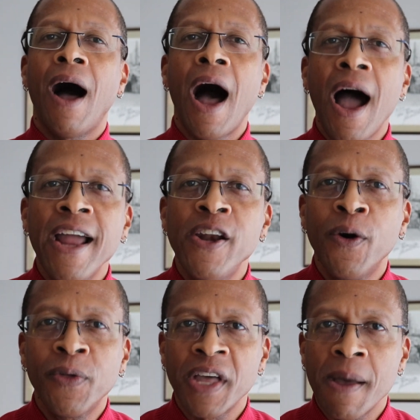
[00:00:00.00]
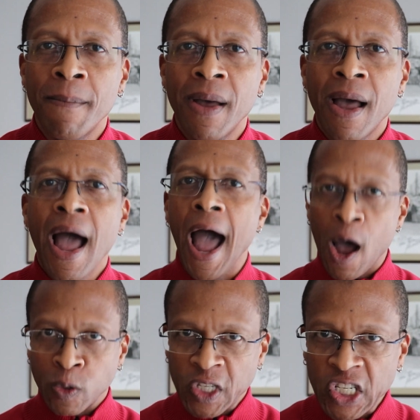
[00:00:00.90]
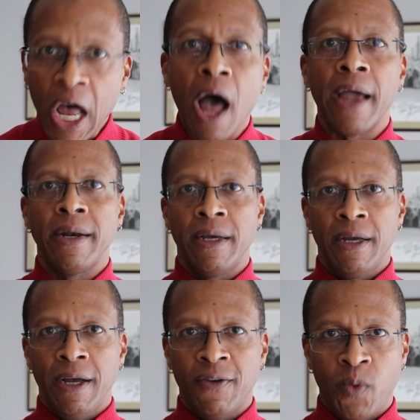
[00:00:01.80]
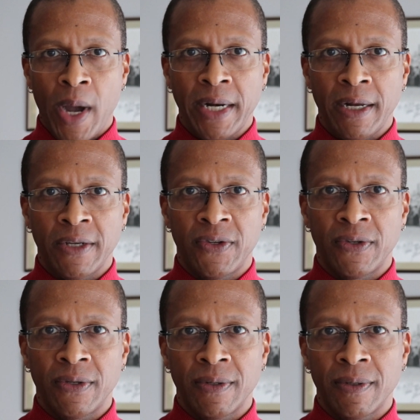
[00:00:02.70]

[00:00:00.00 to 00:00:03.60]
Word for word: I know them outside of whiteness.